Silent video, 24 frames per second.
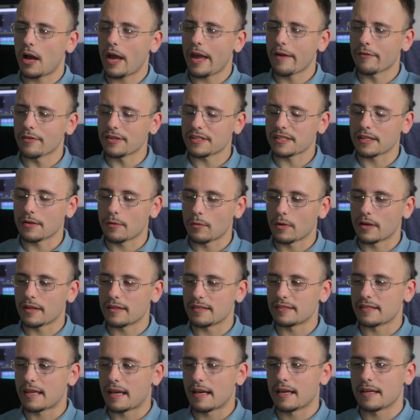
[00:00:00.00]
Every single one of
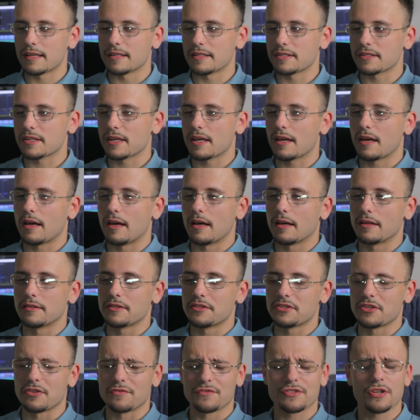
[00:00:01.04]
these guys
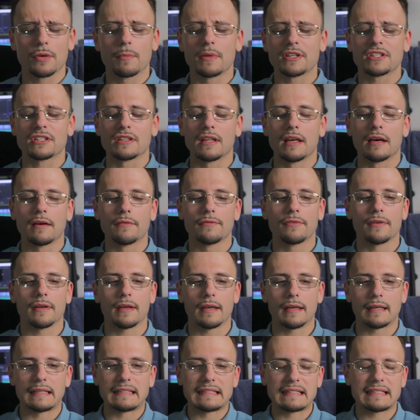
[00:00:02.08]
deserve so much love
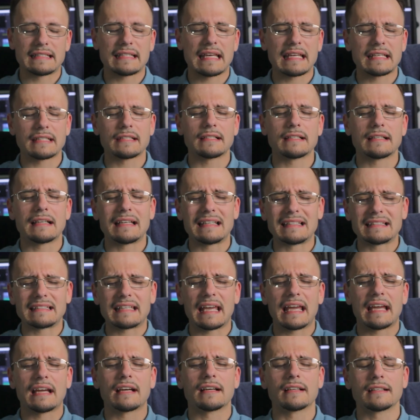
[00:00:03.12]
and tender and
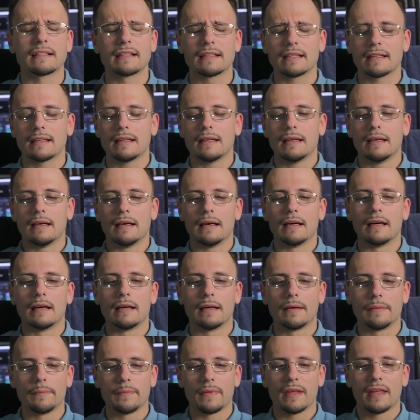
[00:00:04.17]
care
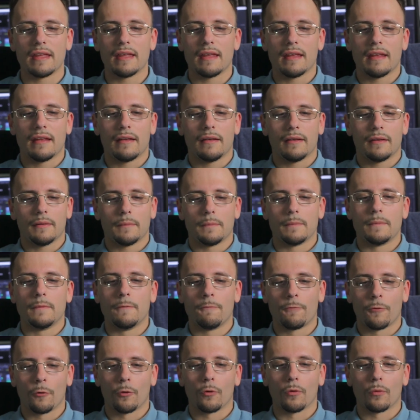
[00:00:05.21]

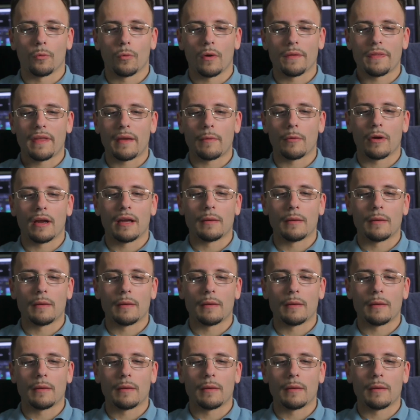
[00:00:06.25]
for what they were